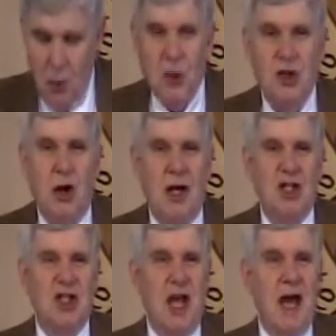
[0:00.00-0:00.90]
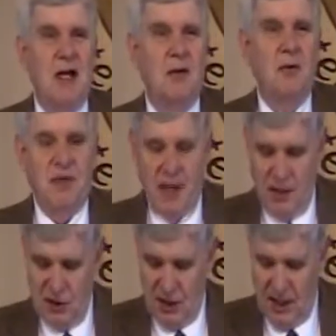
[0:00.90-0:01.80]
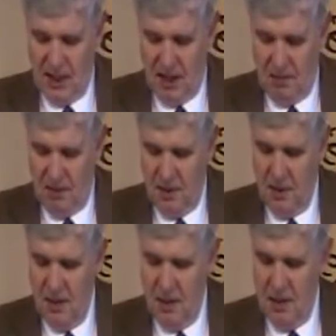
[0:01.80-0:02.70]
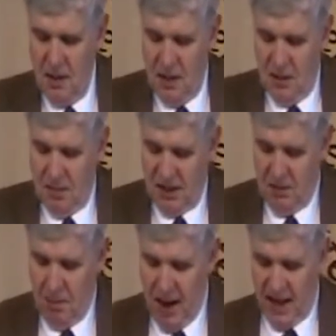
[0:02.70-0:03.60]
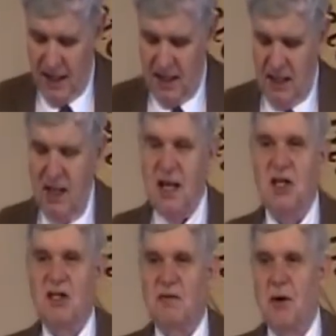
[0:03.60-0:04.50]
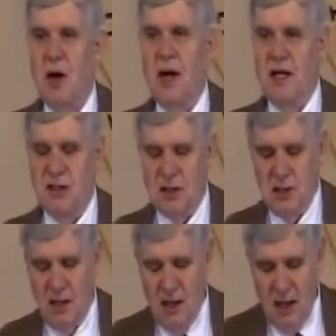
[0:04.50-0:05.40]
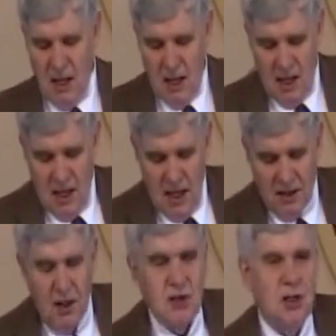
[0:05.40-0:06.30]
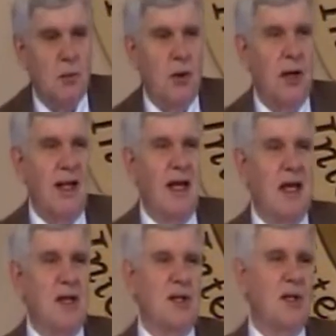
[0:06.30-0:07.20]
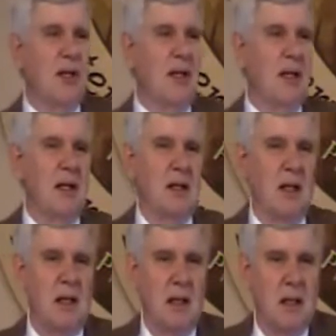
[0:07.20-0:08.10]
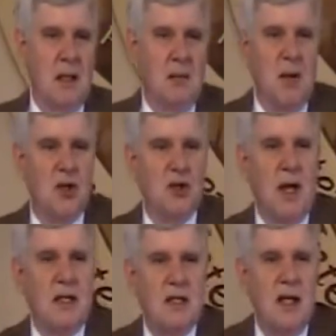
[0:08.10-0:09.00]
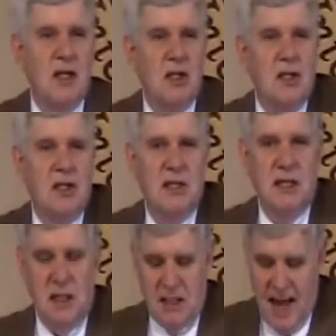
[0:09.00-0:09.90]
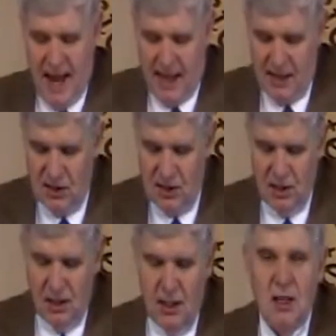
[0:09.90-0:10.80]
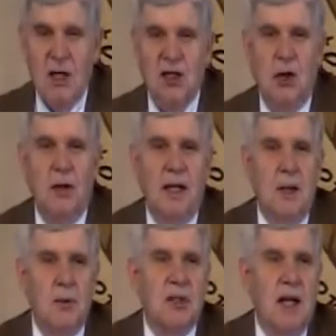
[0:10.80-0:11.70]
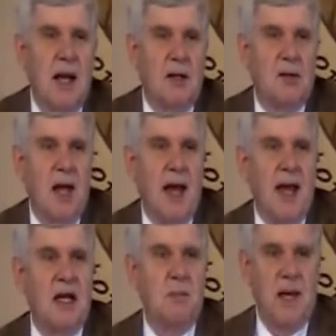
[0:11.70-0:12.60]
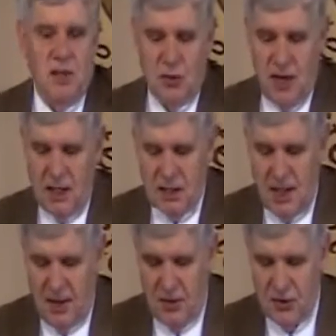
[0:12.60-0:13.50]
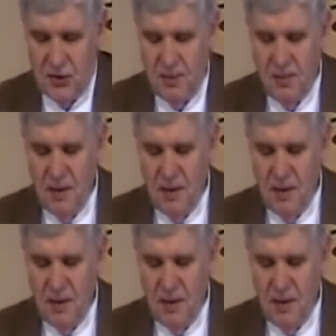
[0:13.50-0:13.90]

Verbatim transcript: which are a shadow of things to come but the body is of Christ. And notice the word is most translations is in italics showing that it was added by the translators.